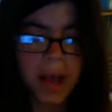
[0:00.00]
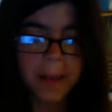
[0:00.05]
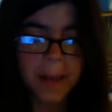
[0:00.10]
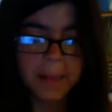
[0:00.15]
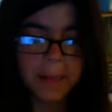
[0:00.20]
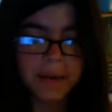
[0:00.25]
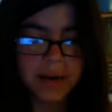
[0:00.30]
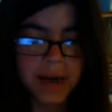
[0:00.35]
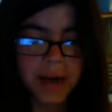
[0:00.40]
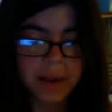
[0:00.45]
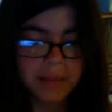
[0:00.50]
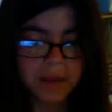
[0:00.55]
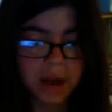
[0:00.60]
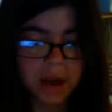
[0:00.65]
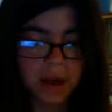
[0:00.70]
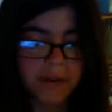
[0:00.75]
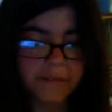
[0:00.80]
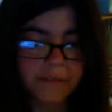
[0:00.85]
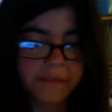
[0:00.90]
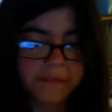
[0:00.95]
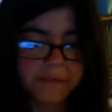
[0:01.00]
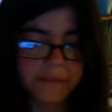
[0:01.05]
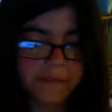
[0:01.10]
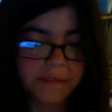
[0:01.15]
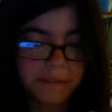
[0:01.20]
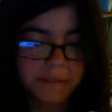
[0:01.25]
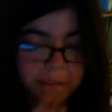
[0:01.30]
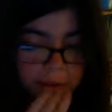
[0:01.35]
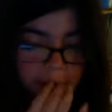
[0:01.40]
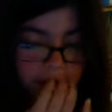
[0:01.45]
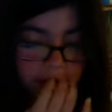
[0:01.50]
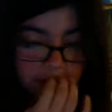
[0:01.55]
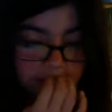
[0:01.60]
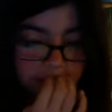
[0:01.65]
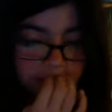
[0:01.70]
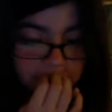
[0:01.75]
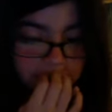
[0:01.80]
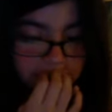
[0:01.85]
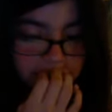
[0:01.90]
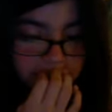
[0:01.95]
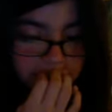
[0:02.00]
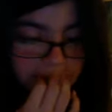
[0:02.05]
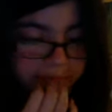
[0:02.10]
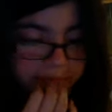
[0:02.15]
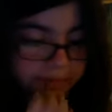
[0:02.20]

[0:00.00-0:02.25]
"But I'm not falling for it."